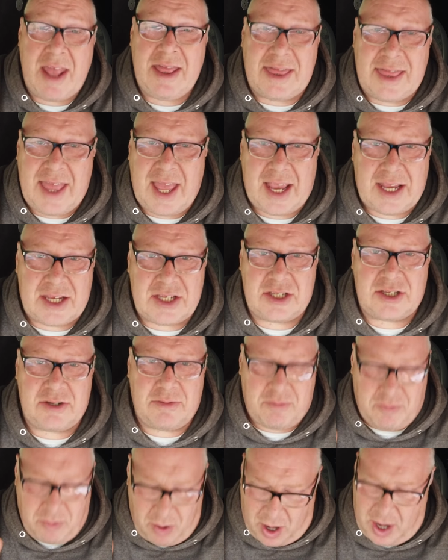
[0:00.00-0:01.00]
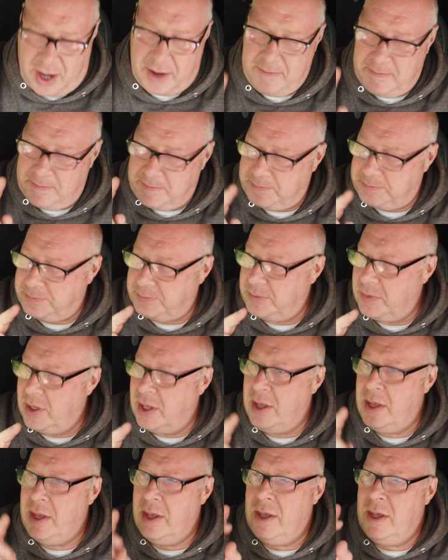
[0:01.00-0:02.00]
read this, right.
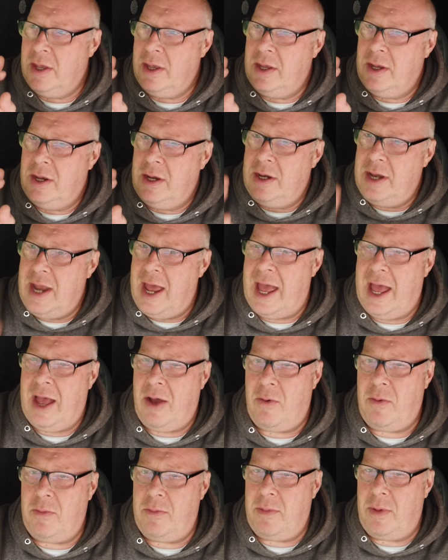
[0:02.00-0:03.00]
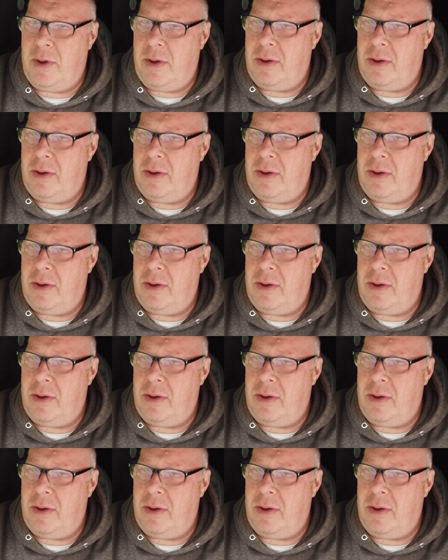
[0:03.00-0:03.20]
Now,